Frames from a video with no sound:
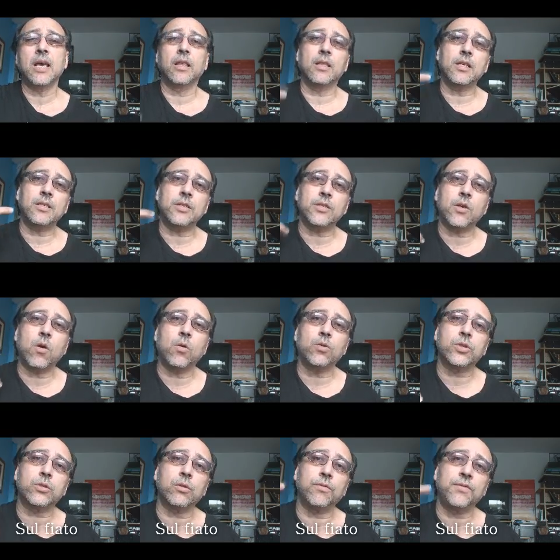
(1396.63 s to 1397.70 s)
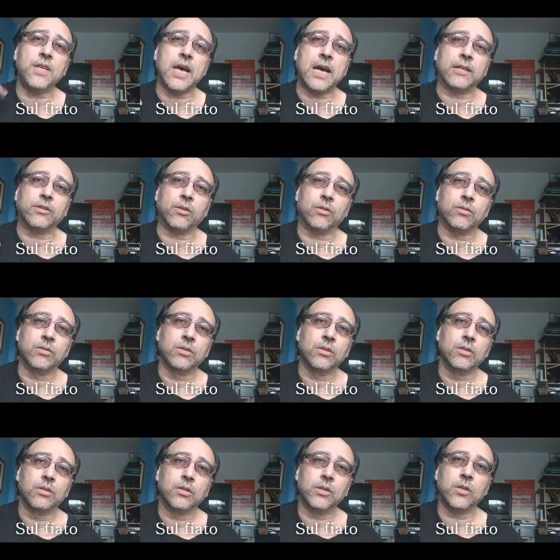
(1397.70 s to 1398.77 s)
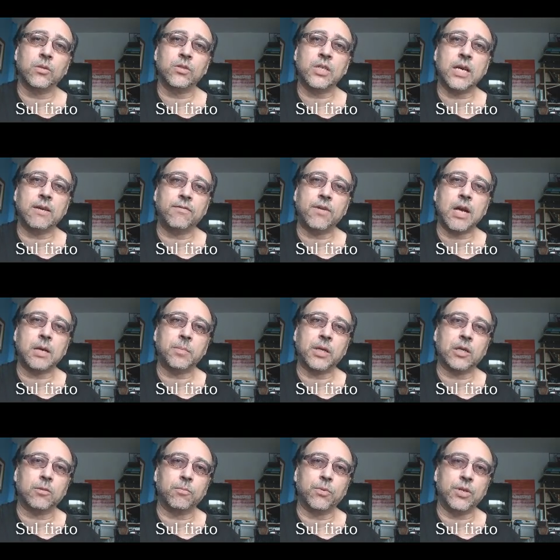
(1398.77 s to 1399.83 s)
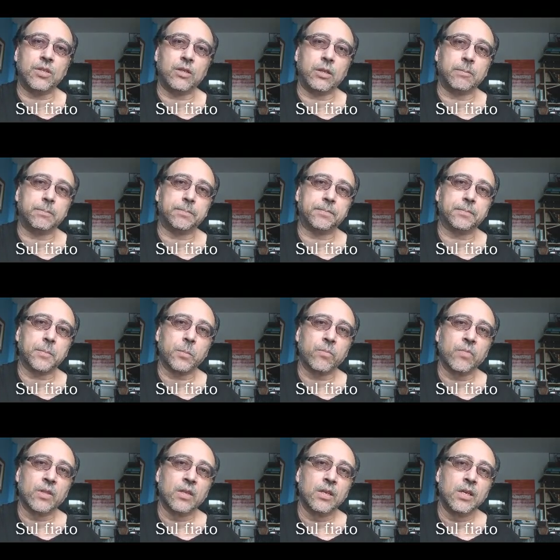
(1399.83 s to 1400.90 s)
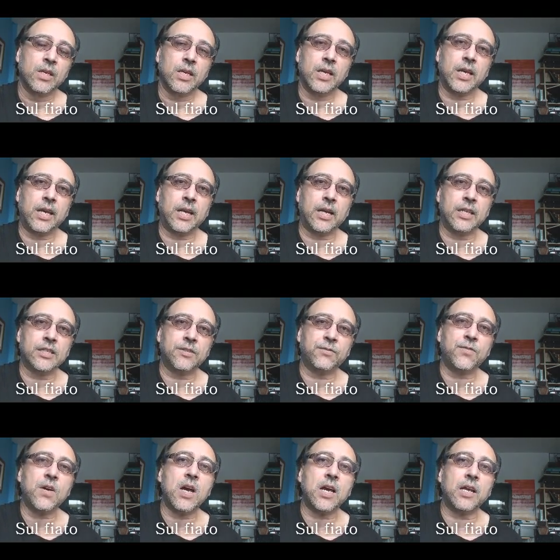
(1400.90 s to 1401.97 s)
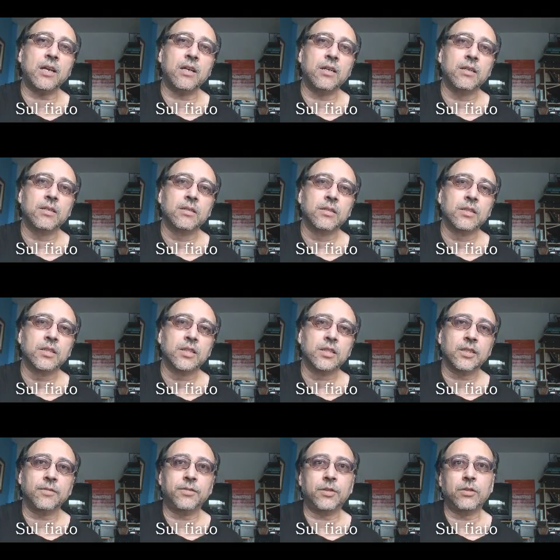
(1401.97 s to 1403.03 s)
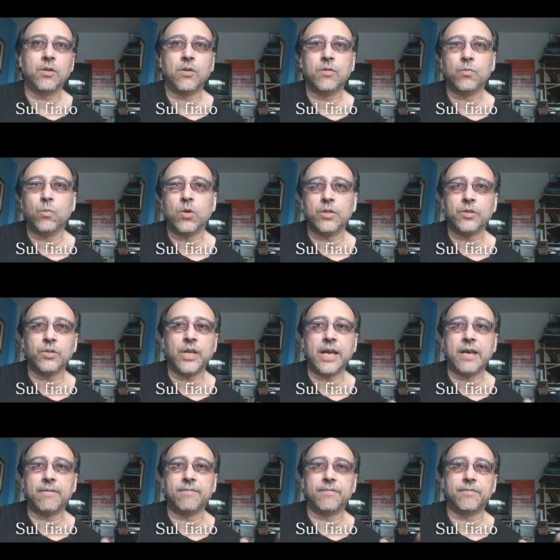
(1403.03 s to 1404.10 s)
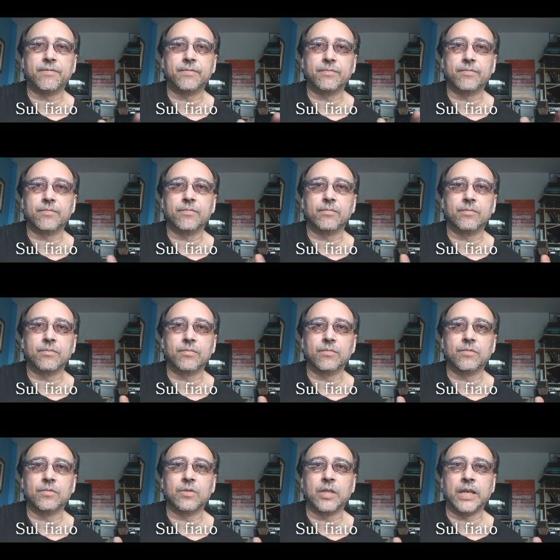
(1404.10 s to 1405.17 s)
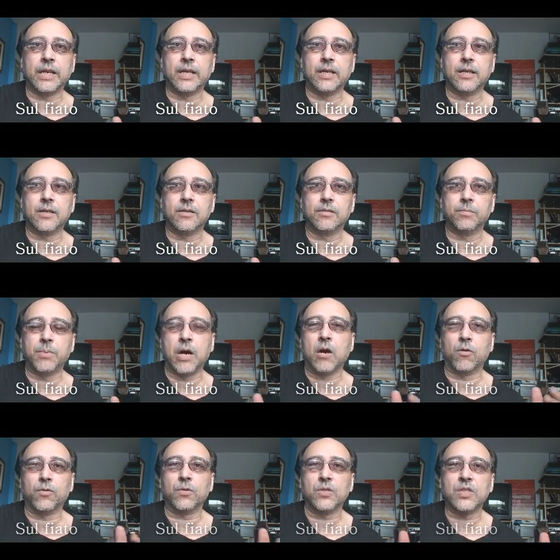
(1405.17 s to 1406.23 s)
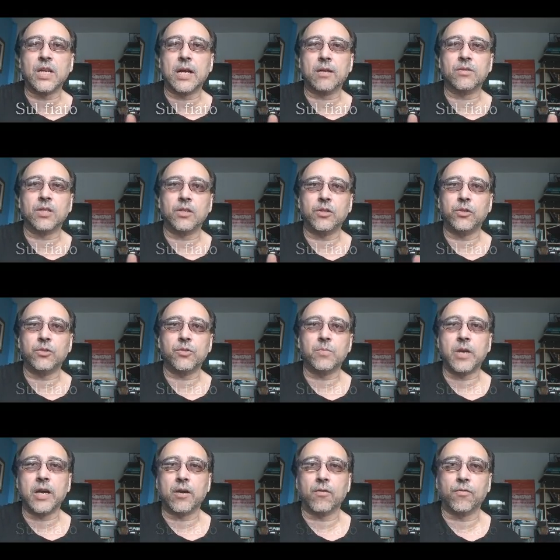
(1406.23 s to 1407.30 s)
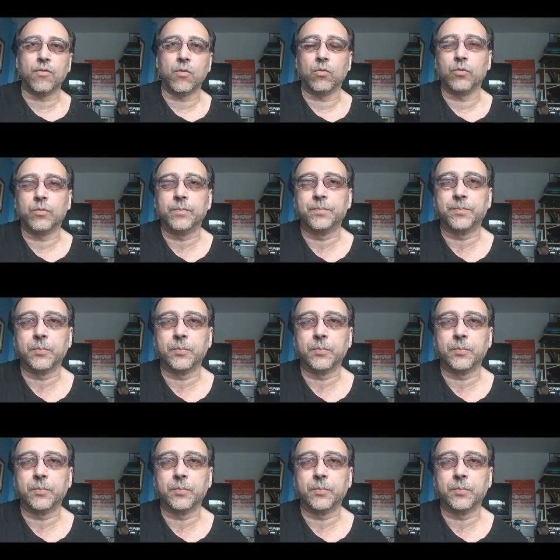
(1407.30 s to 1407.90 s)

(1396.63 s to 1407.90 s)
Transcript: This is called sulfiato, non-diaphragmical breathing. And it's fine if you don't want to have like powerful sounds and you use microphone.